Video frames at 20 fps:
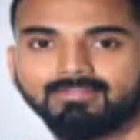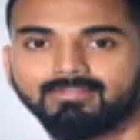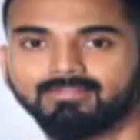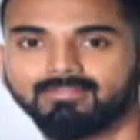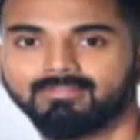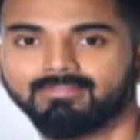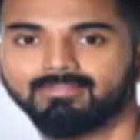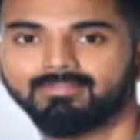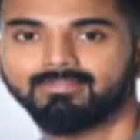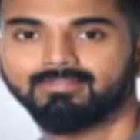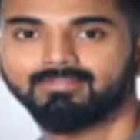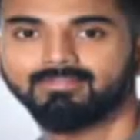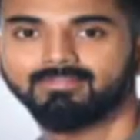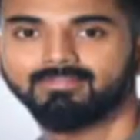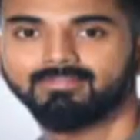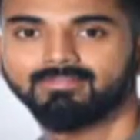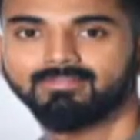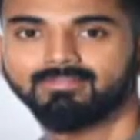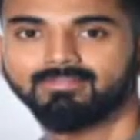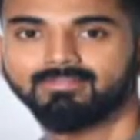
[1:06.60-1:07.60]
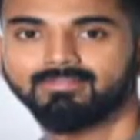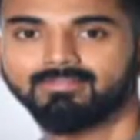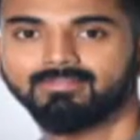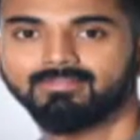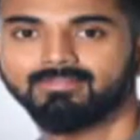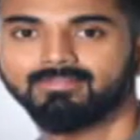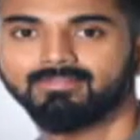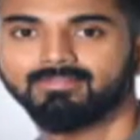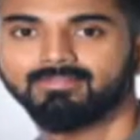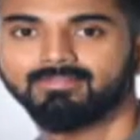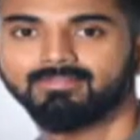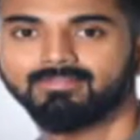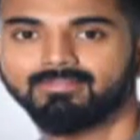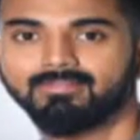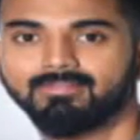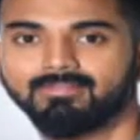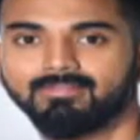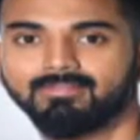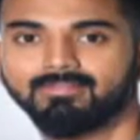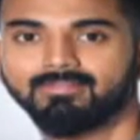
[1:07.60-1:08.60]

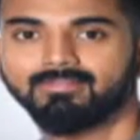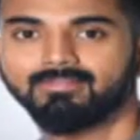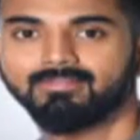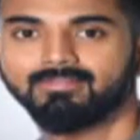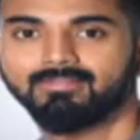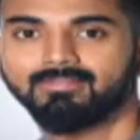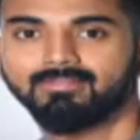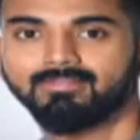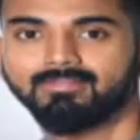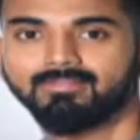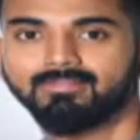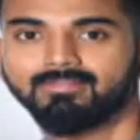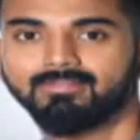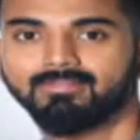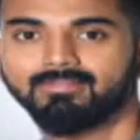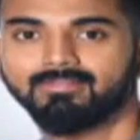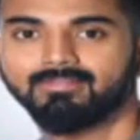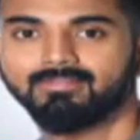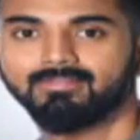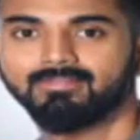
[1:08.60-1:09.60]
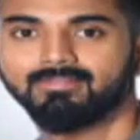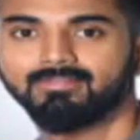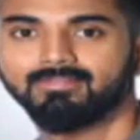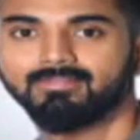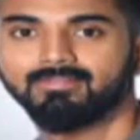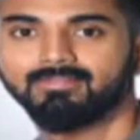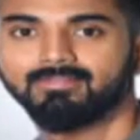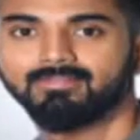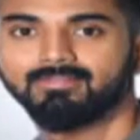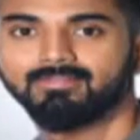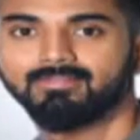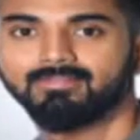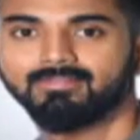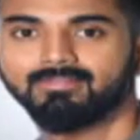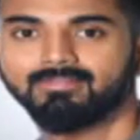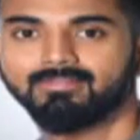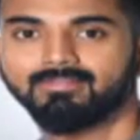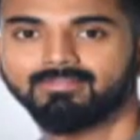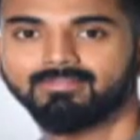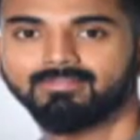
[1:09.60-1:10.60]

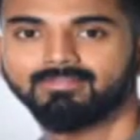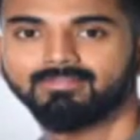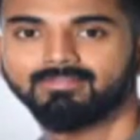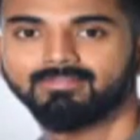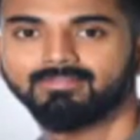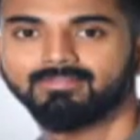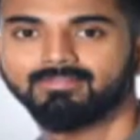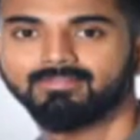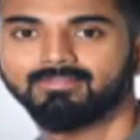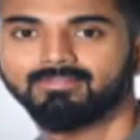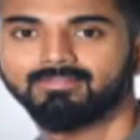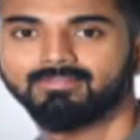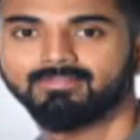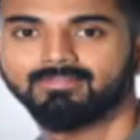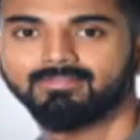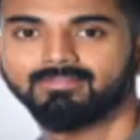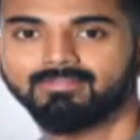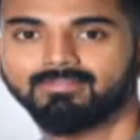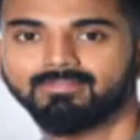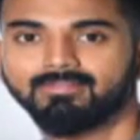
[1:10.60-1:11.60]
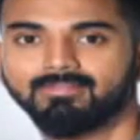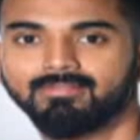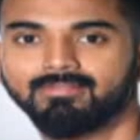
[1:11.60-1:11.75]
(not speaking)